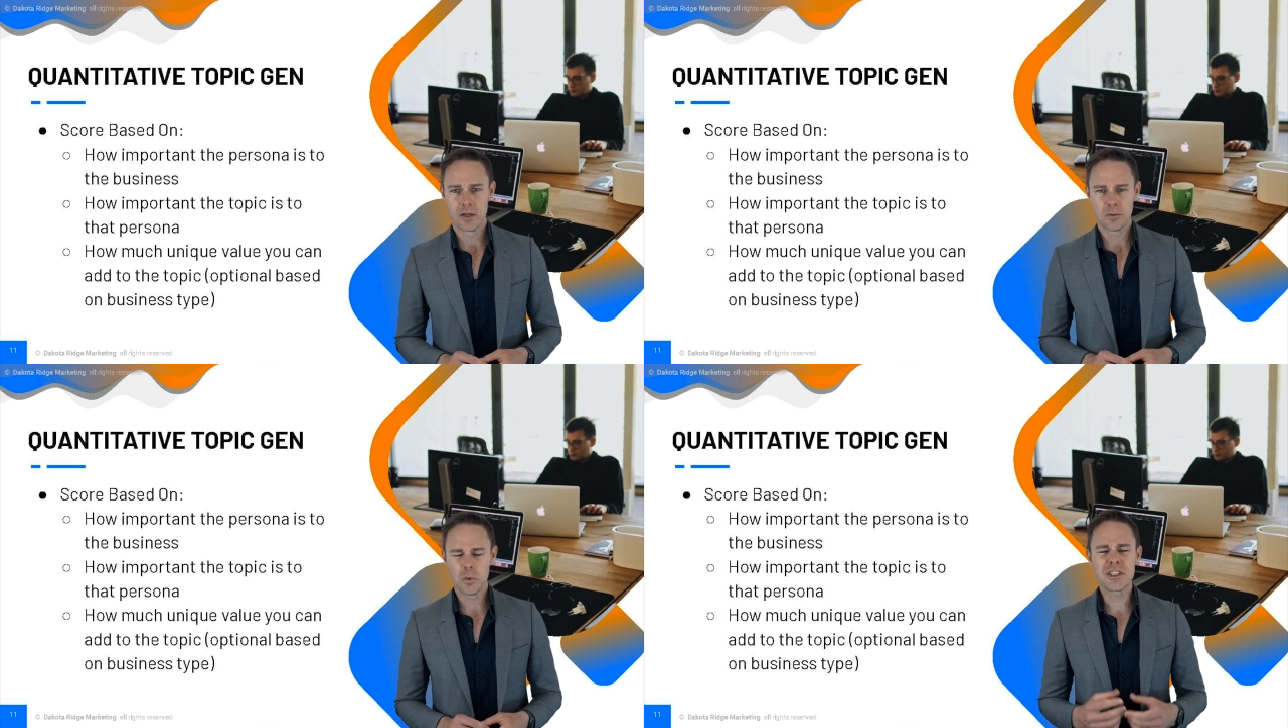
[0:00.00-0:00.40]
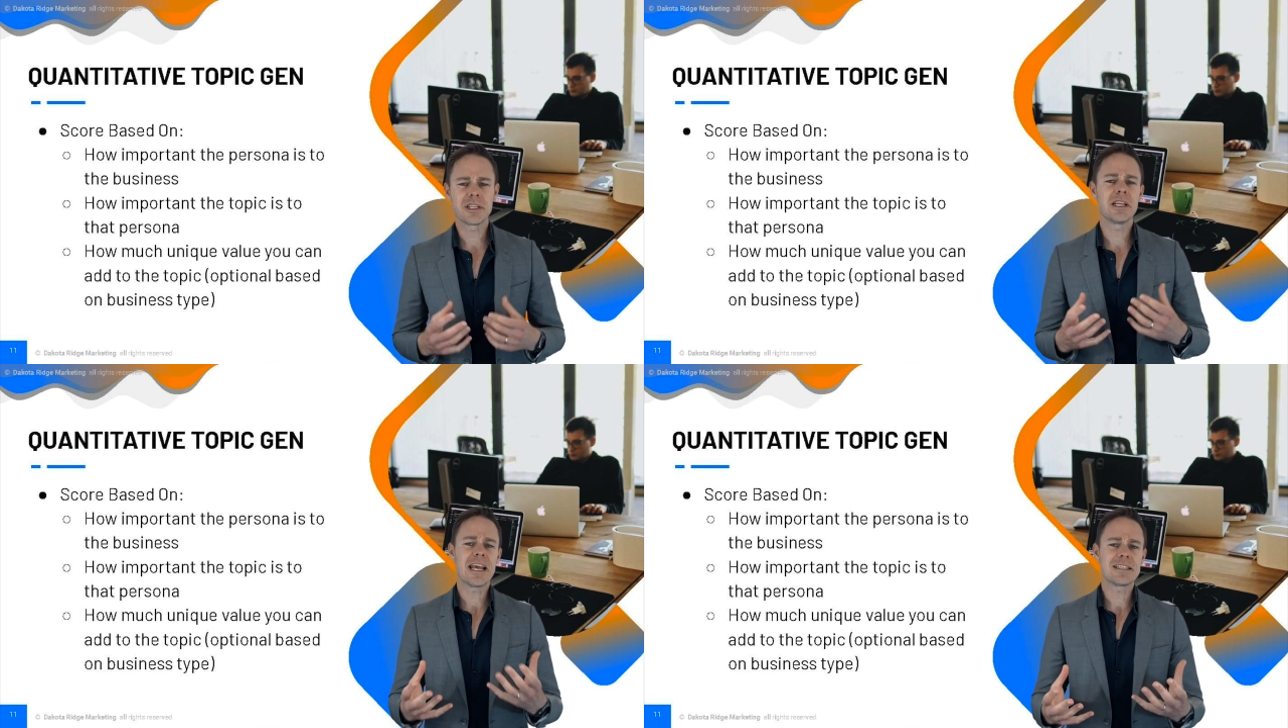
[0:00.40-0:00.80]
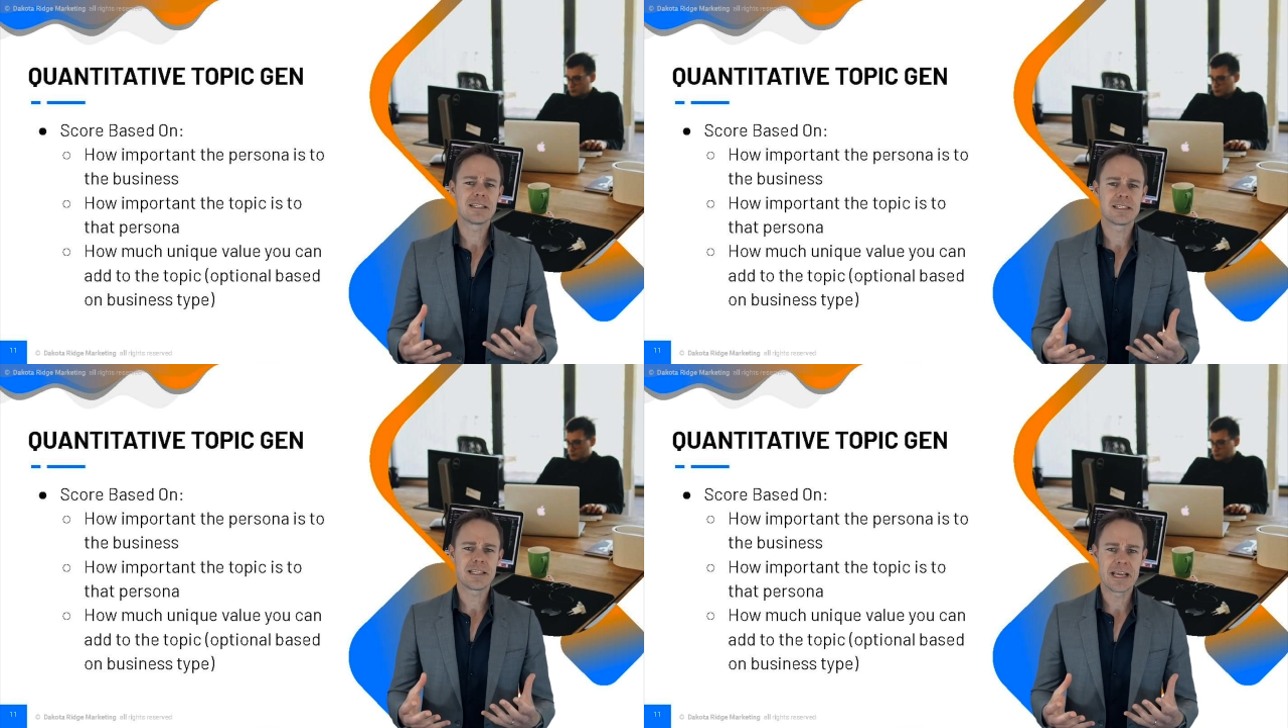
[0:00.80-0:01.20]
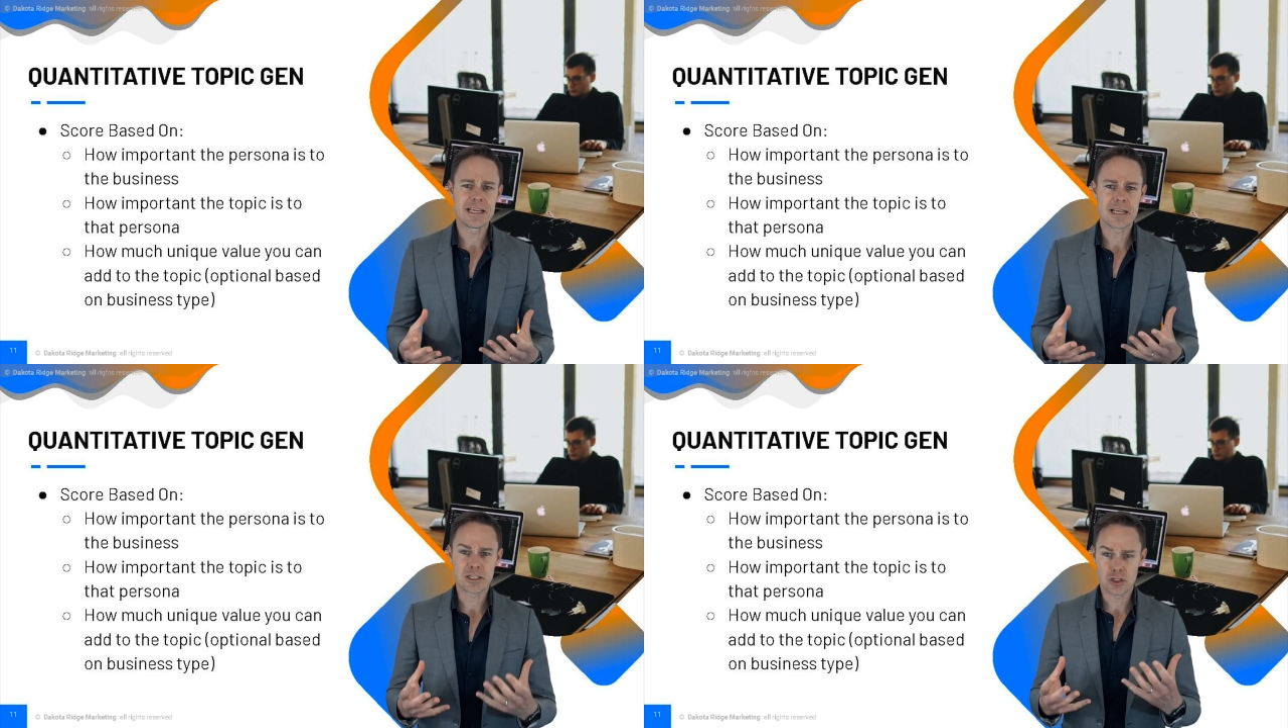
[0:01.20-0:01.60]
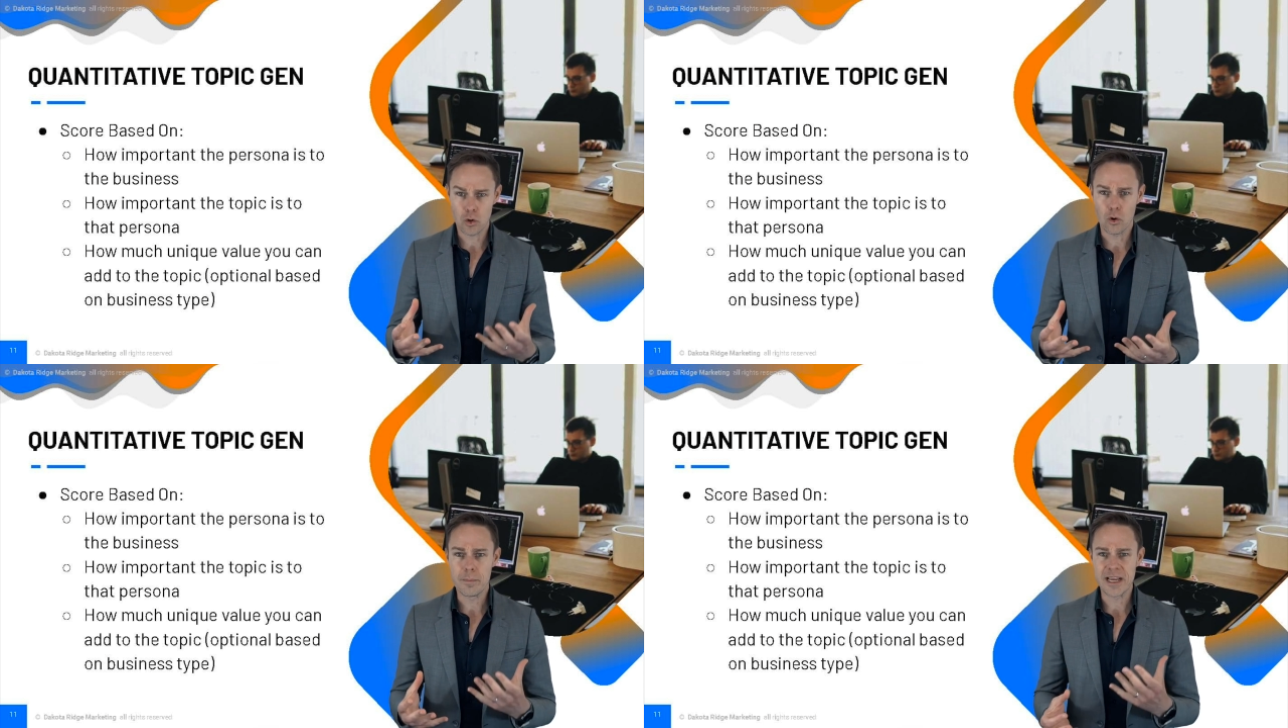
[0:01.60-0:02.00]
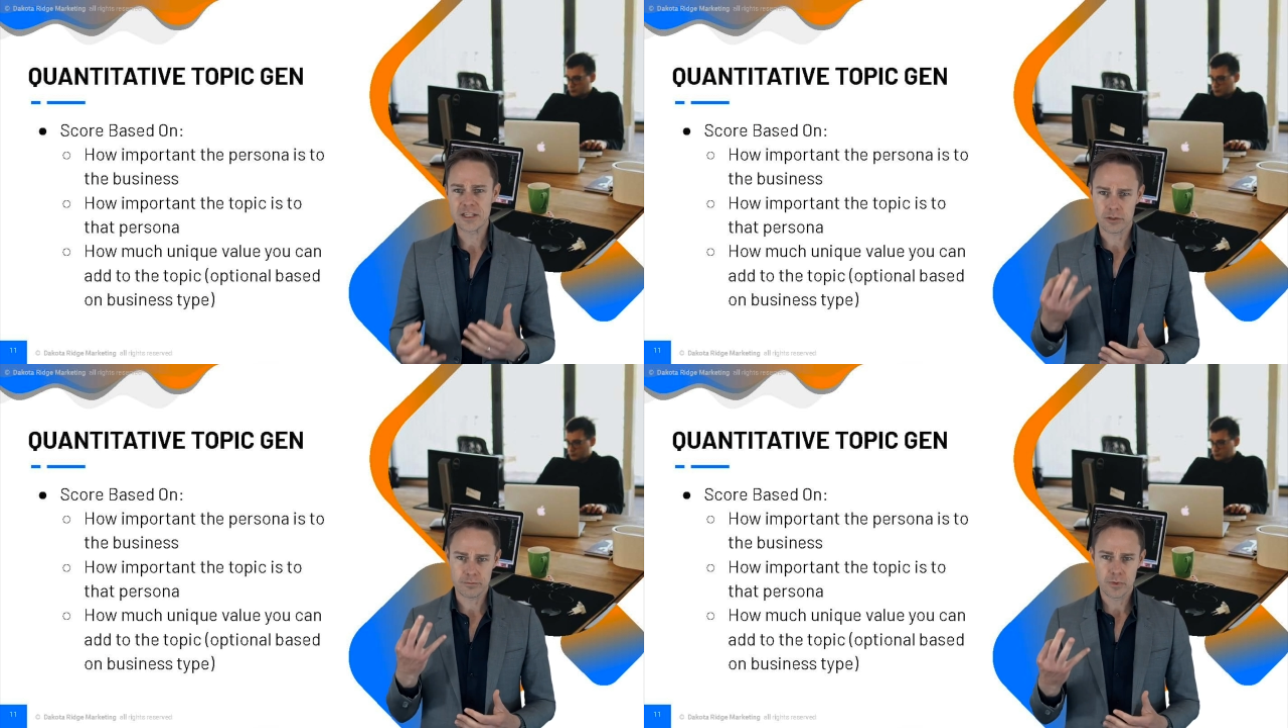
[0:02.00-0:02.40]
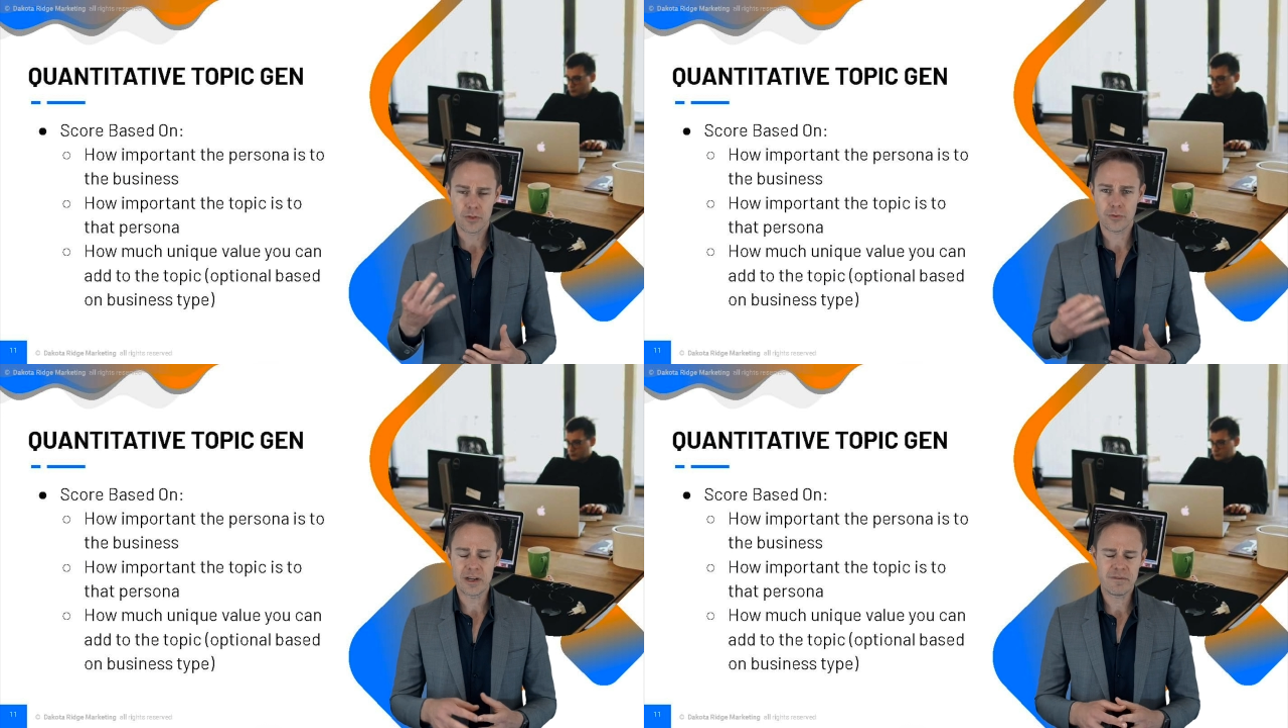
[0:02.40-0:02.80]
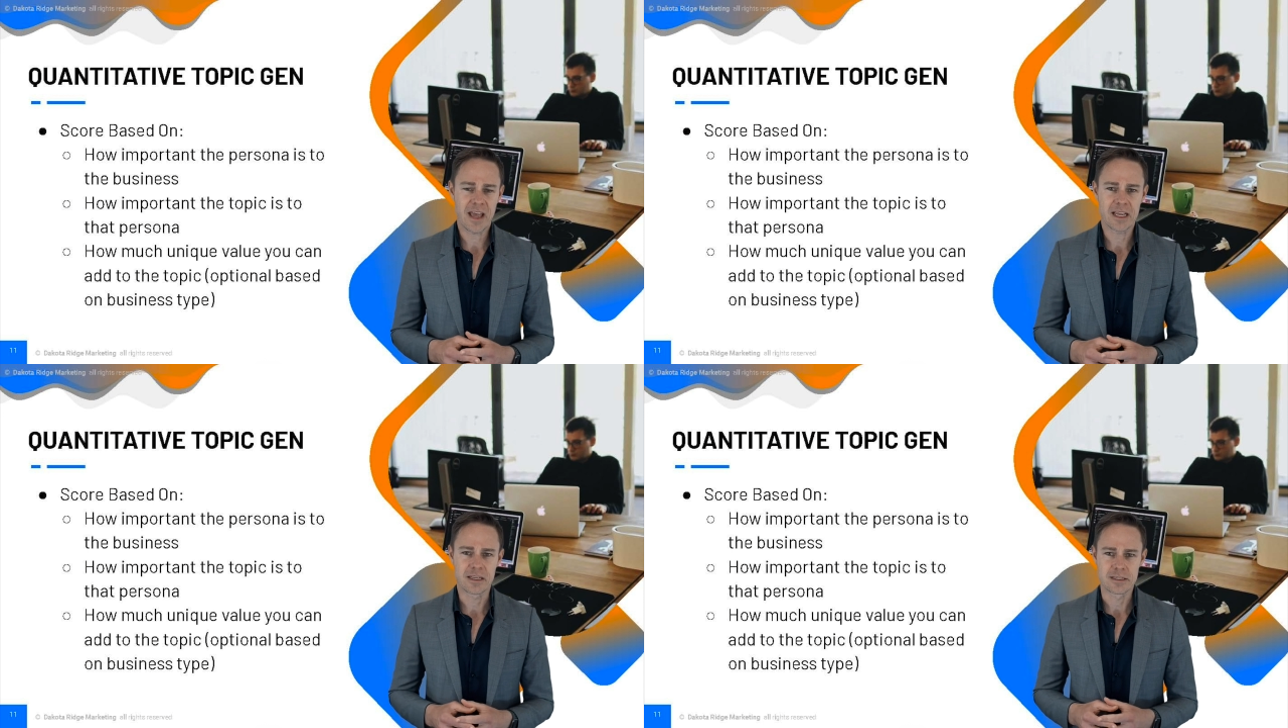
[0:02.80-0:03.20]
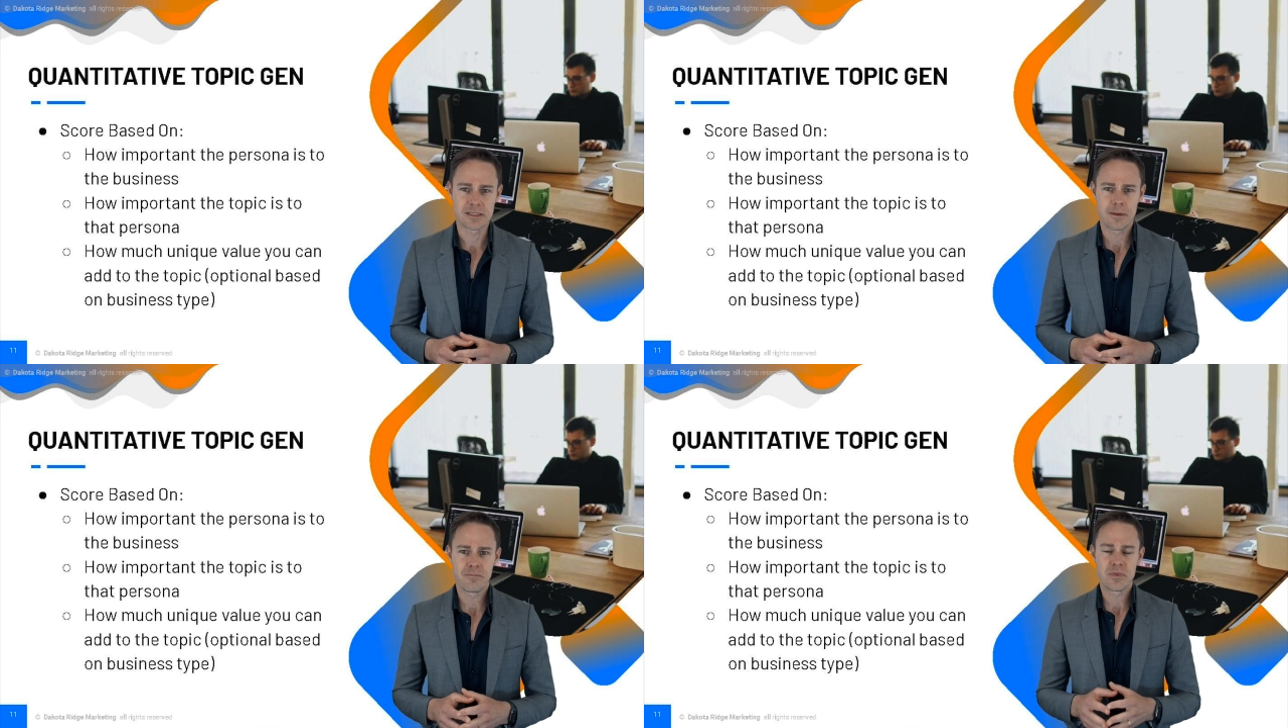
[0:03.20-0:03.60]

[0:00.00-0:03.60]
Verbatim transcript: which in essence is a score based on three factors